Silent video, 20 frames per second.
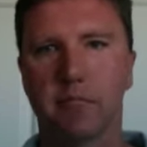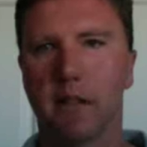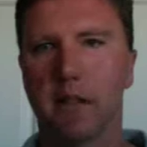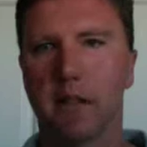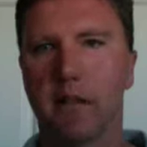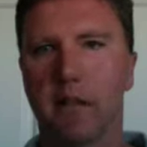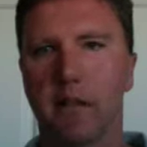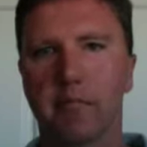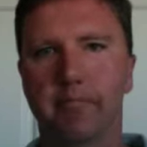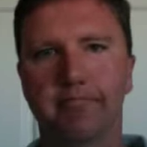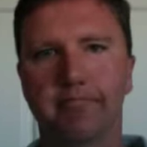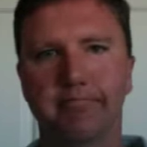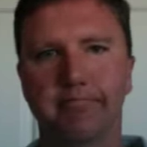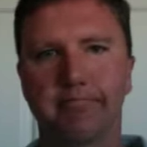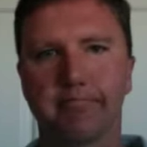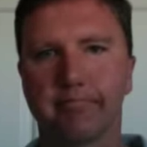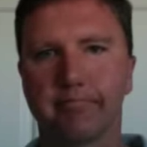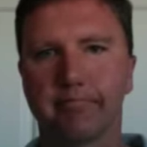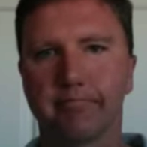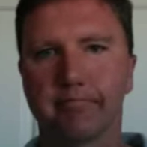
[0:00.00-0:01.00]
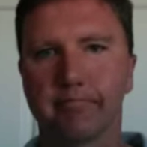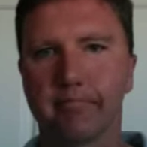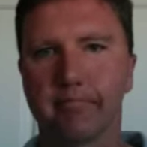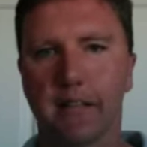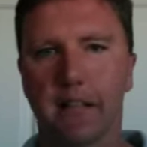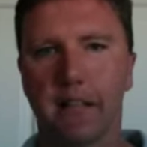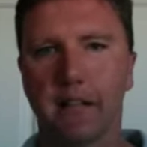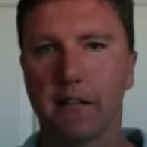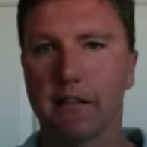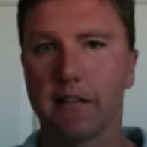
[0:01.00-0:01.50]

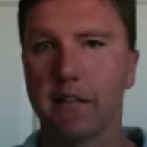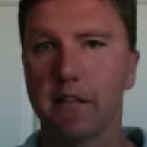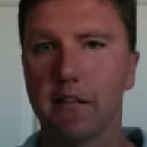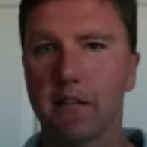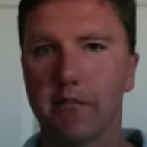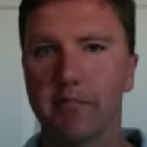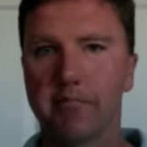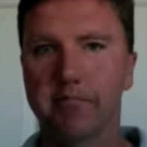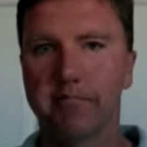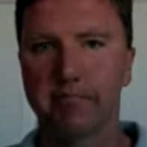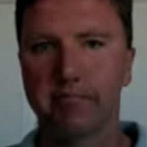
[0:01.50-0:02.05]
a decision.